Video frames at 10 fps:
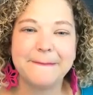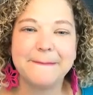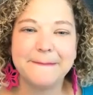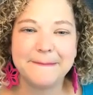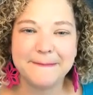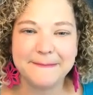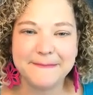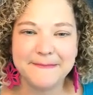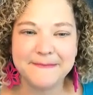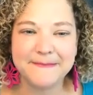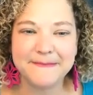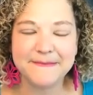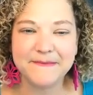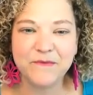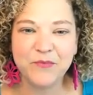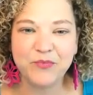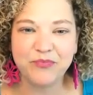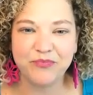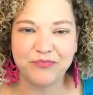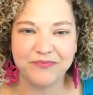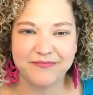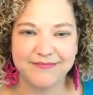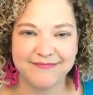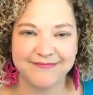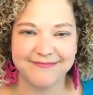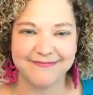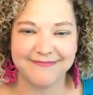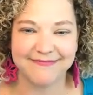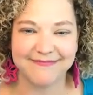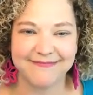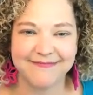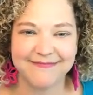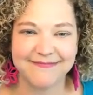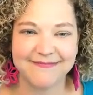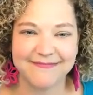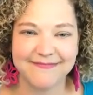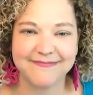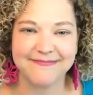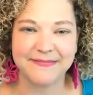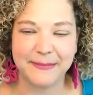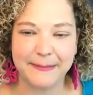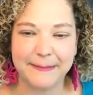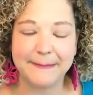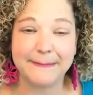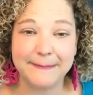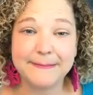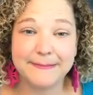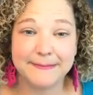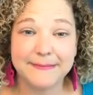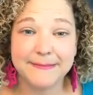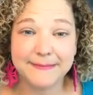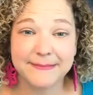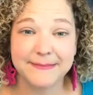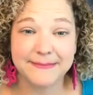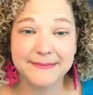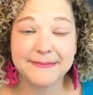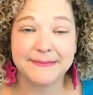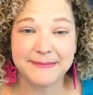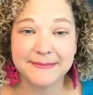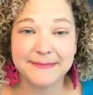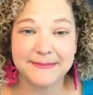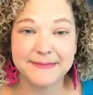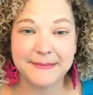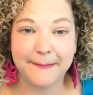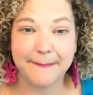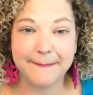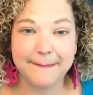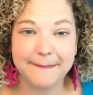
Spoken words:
The person shown says nothing.